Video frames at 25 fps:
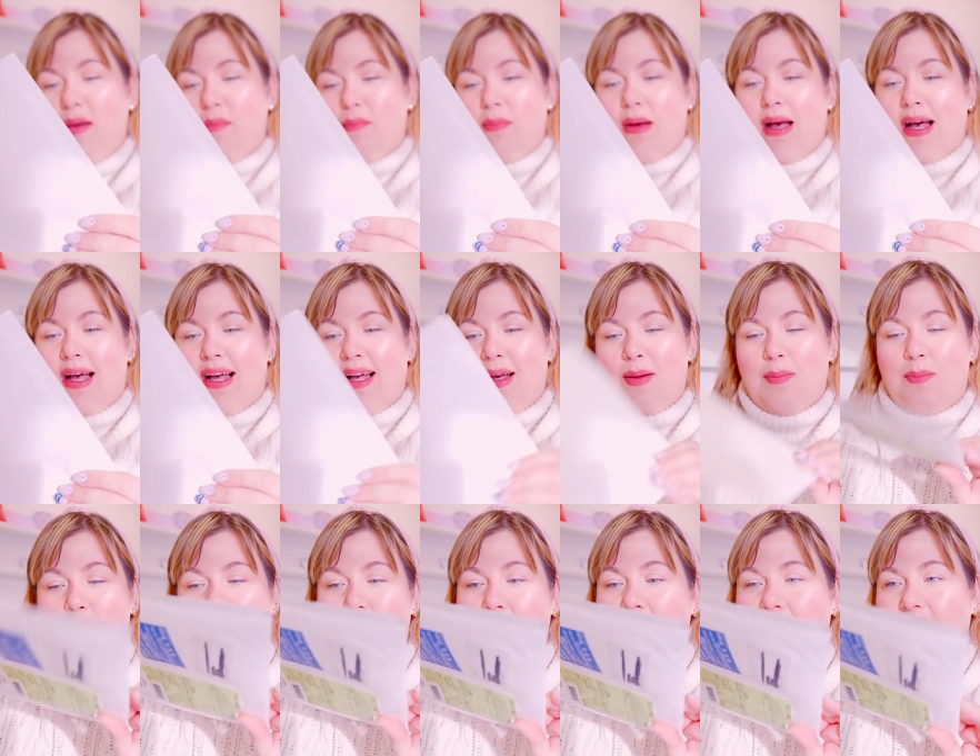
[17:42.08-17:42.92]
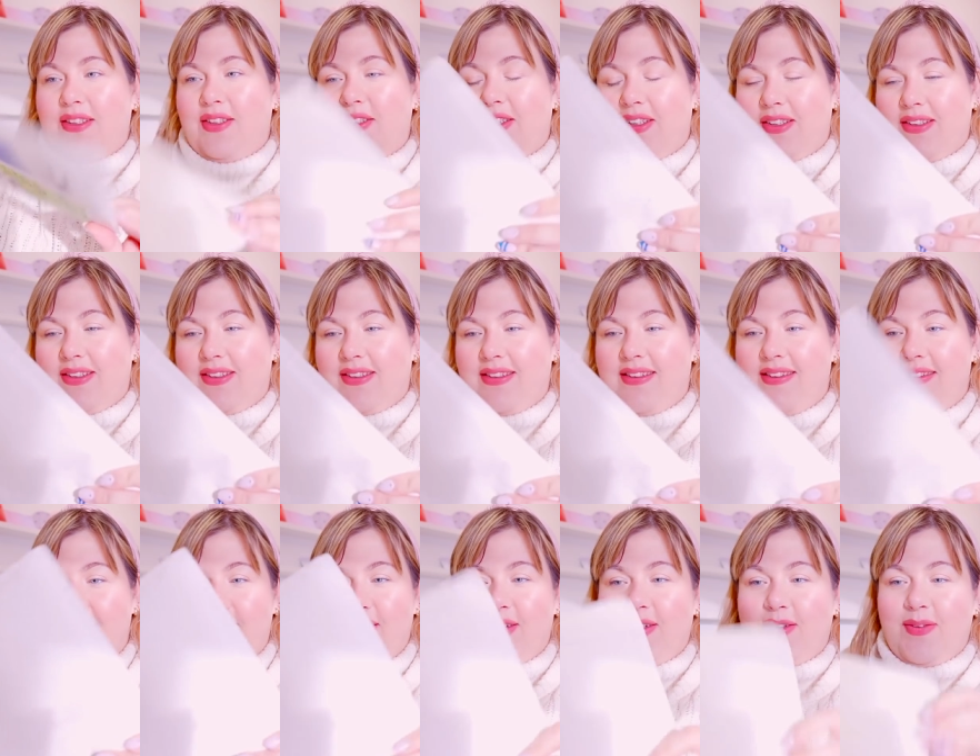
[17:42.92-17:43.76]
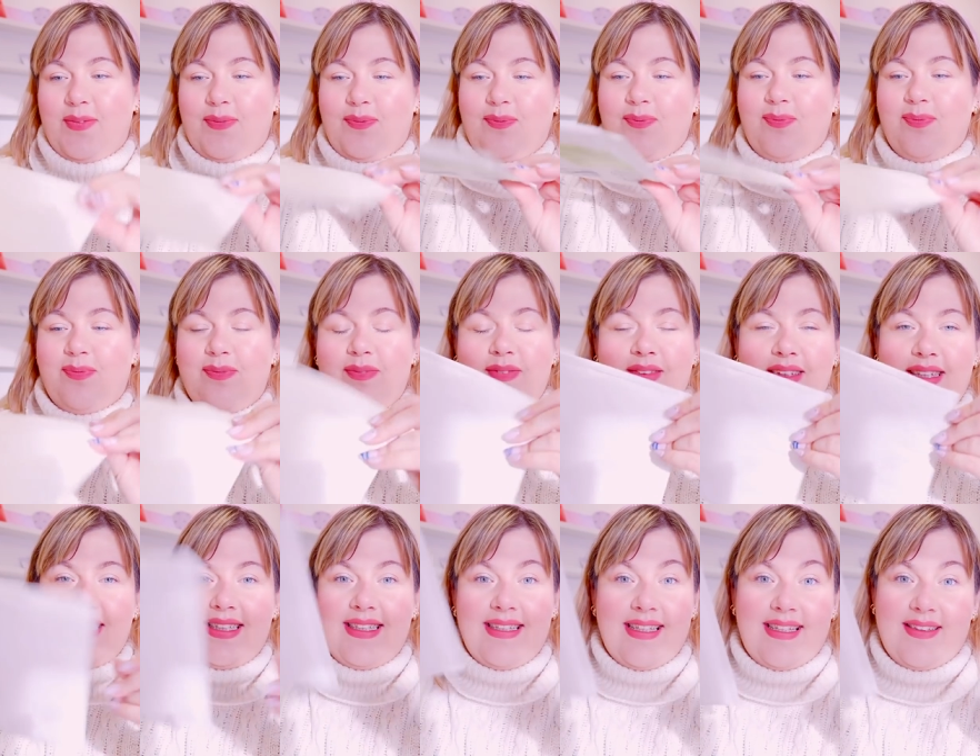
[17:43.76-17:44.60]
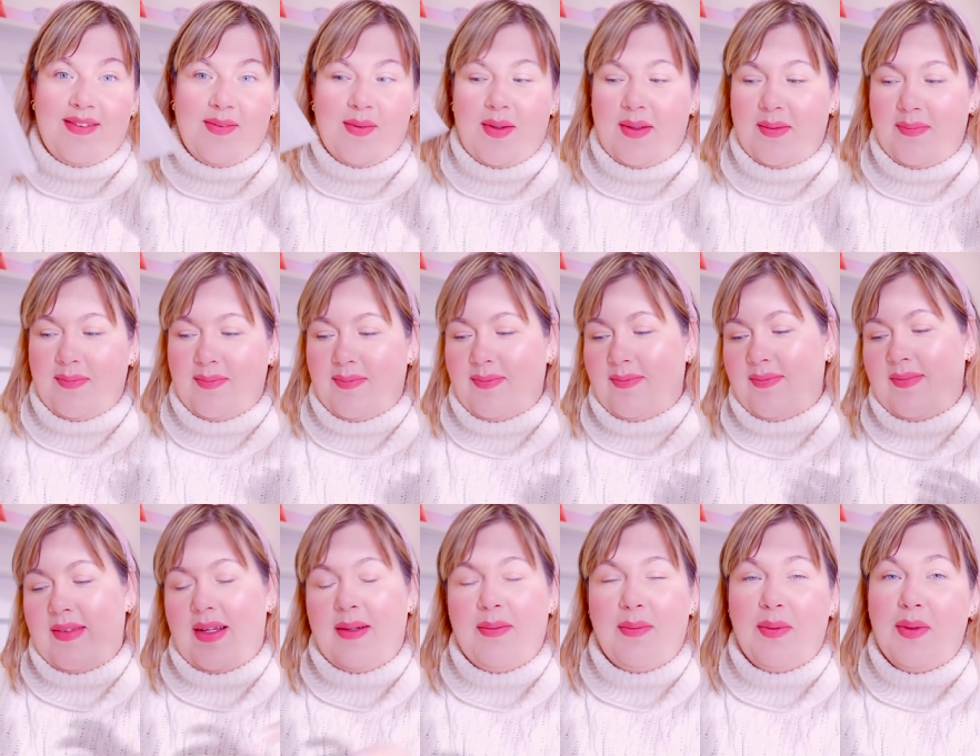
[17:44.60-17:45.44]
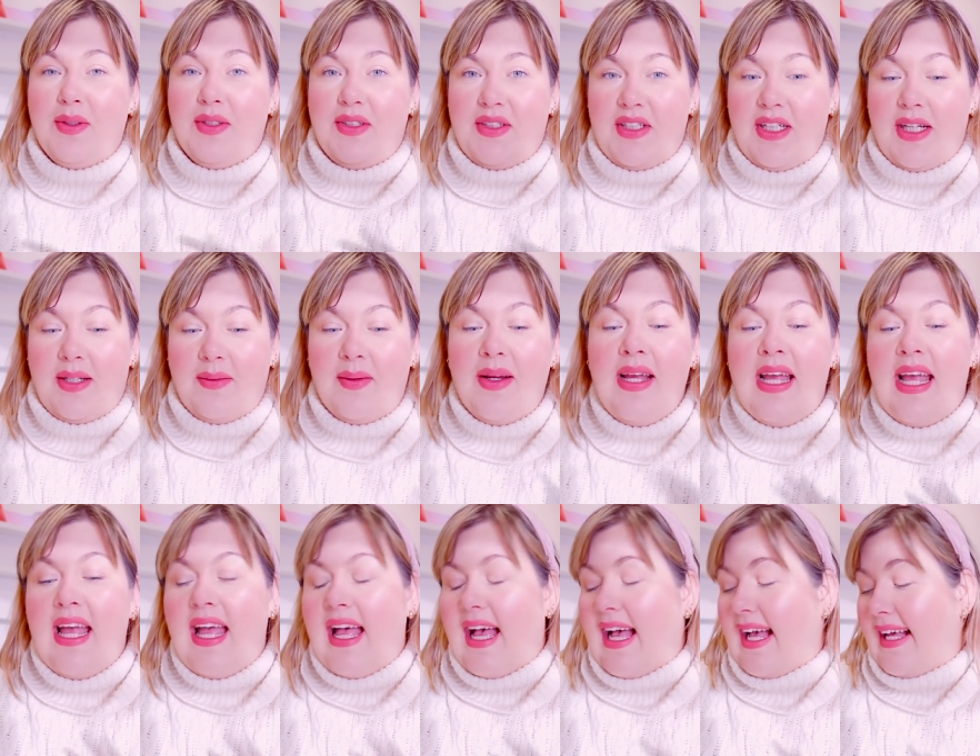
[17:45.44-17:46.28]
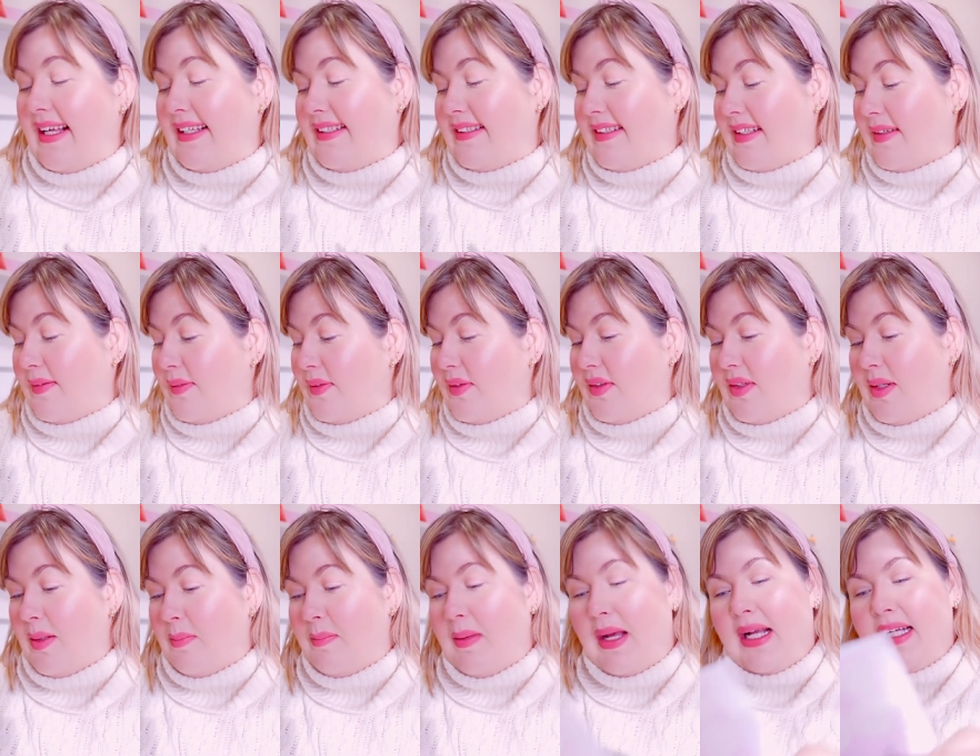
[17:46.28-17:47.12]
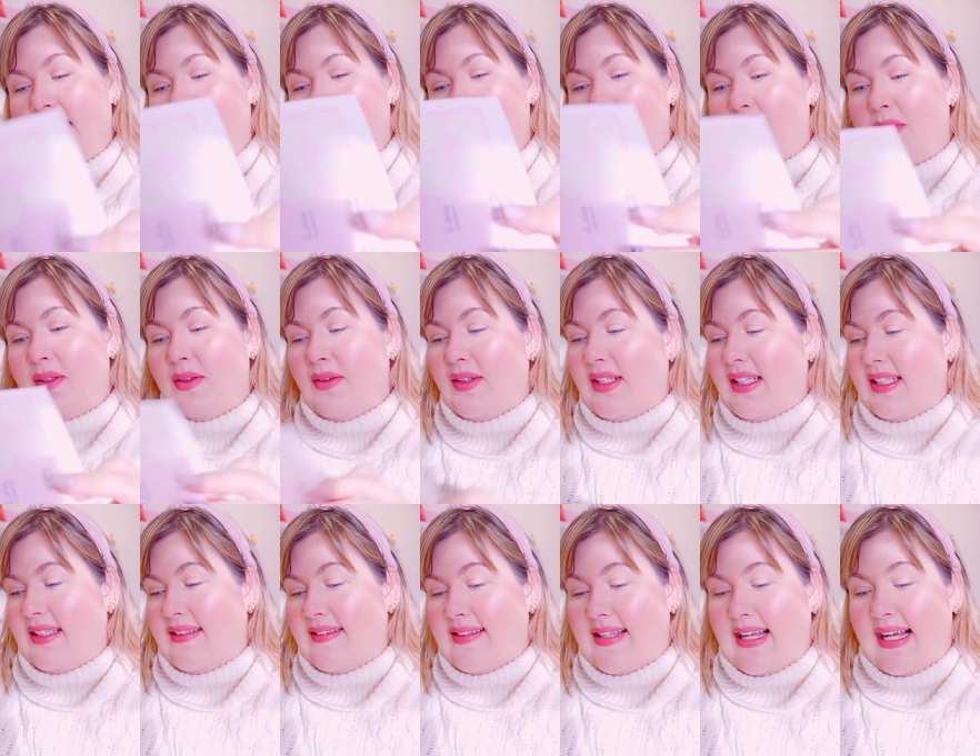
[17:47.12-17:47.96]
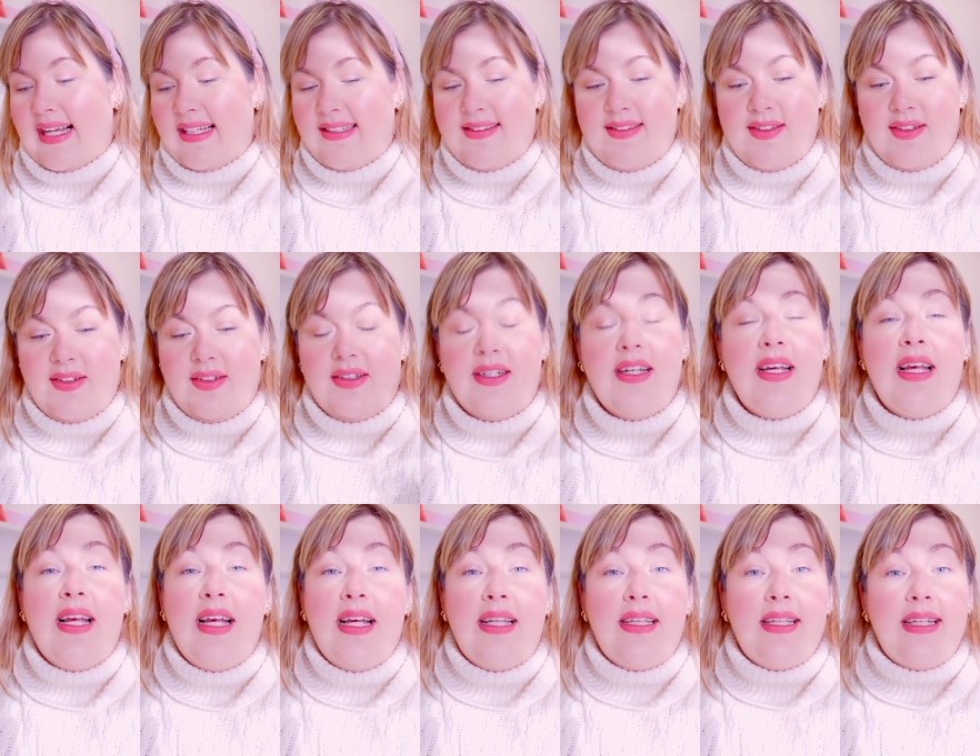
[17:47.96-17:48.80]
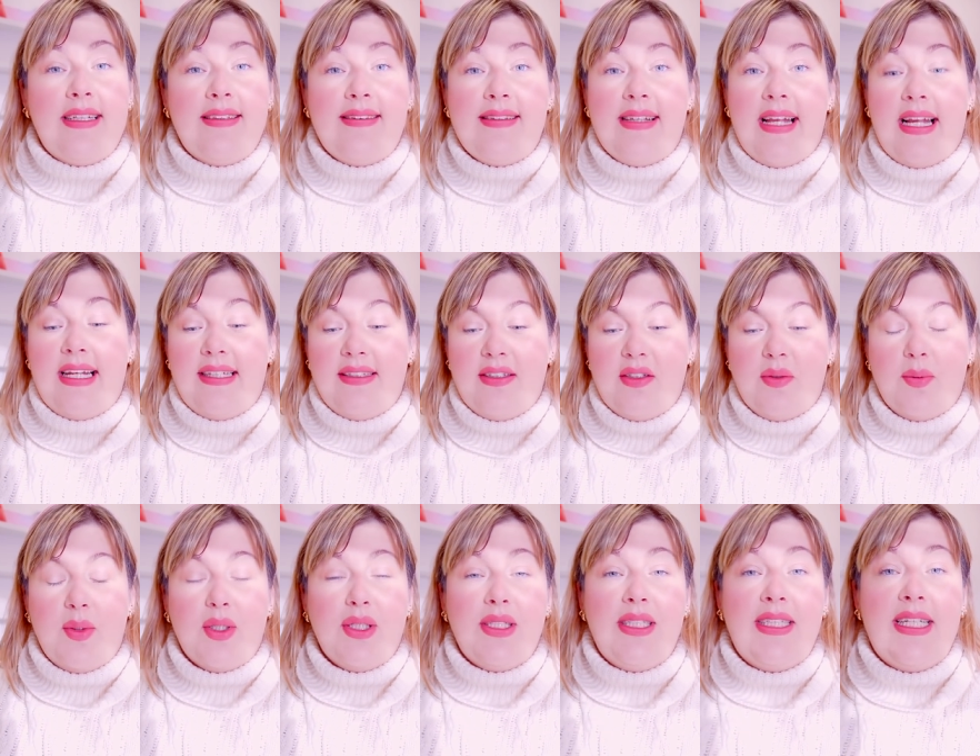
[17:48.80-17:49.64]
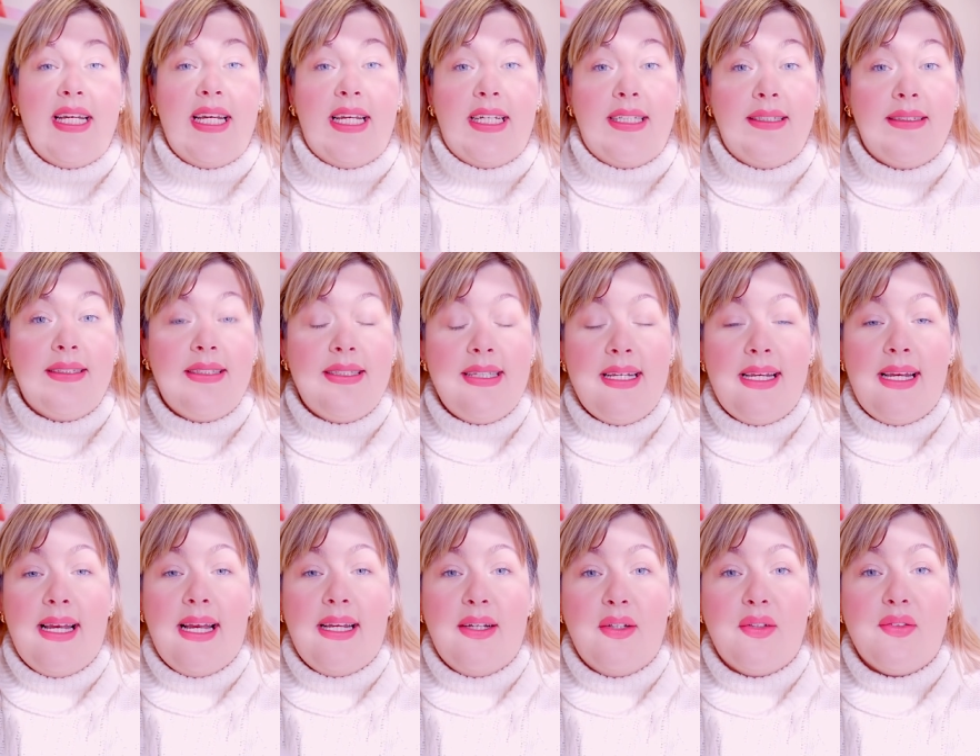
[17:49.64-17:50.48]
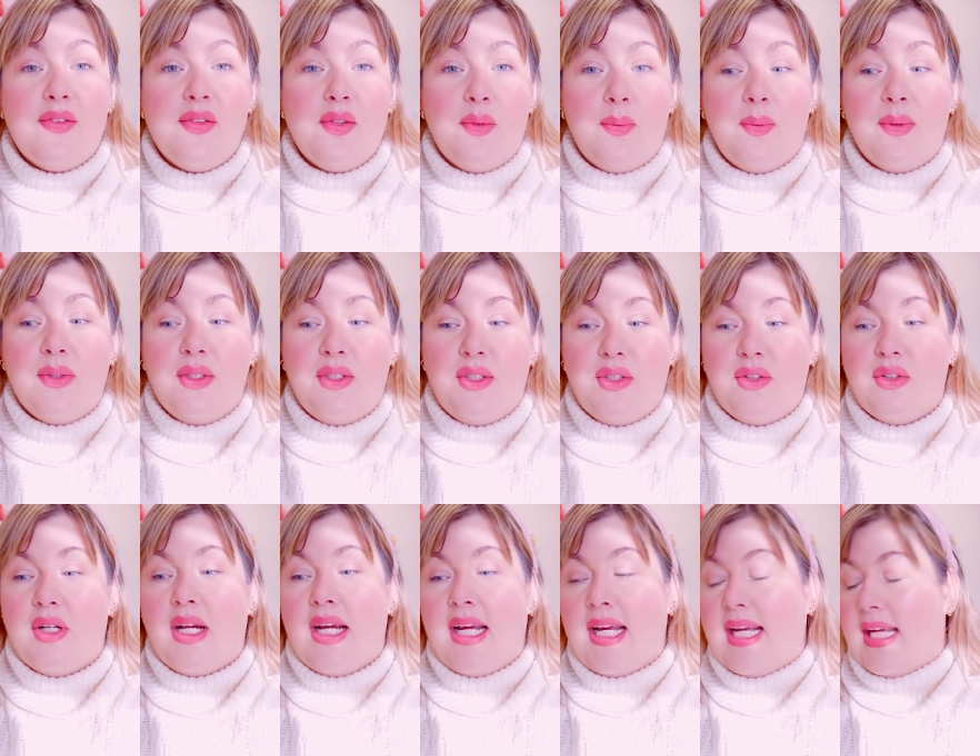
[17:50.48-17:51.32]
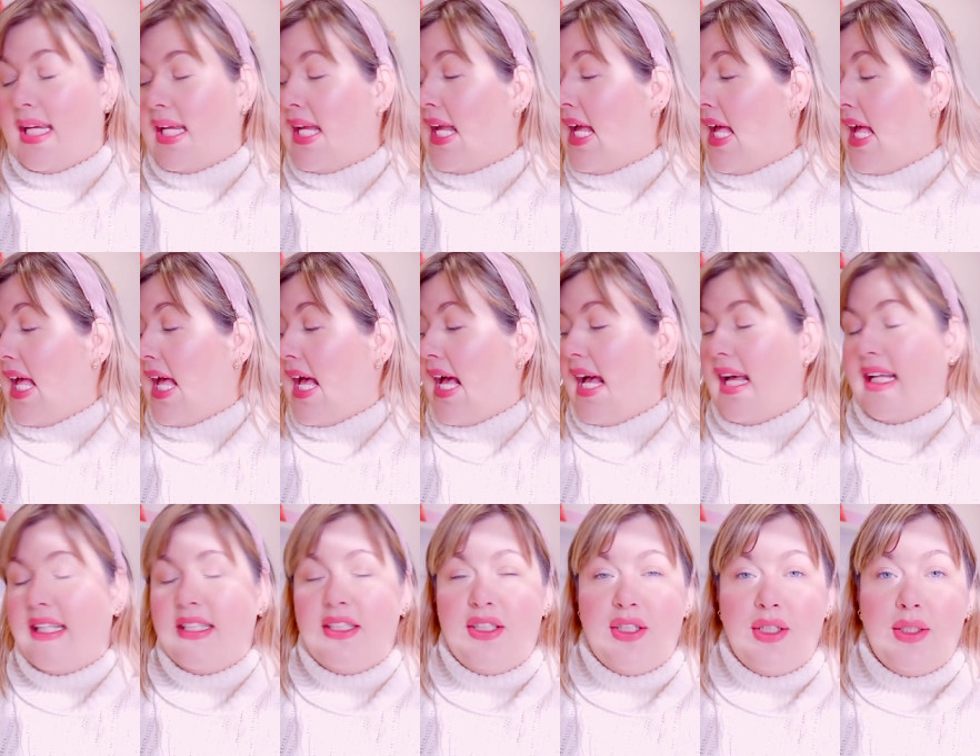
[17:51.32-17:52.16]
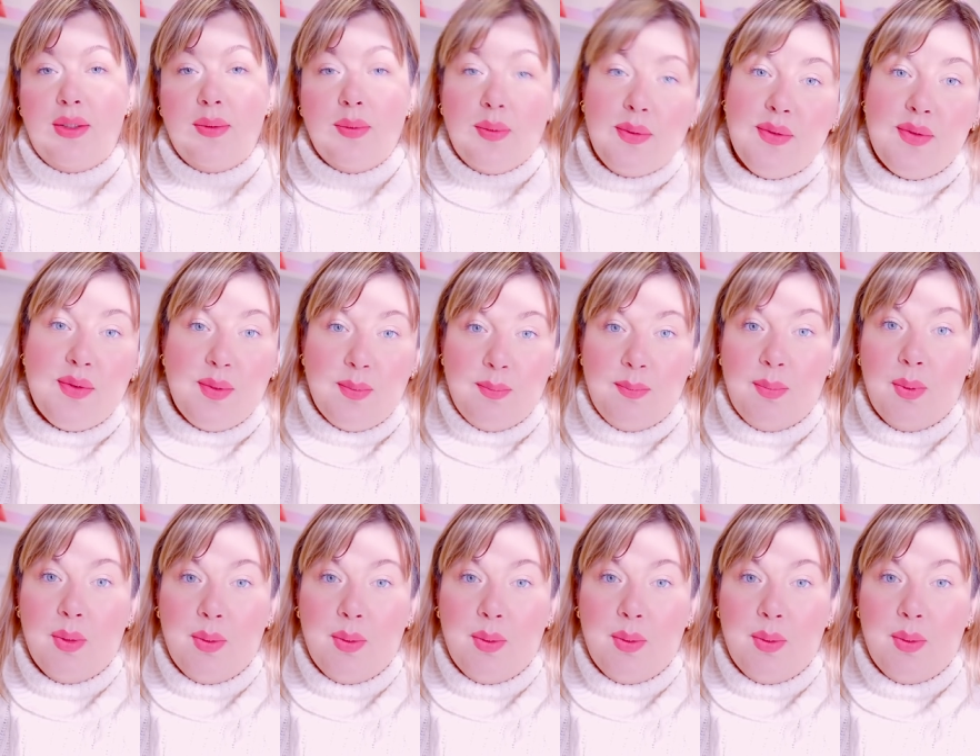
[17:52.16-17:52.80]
my bullet journal so that's what I'm going to do and I'm going to package up the greetings card so let's get into the working day and today I also want to try and do some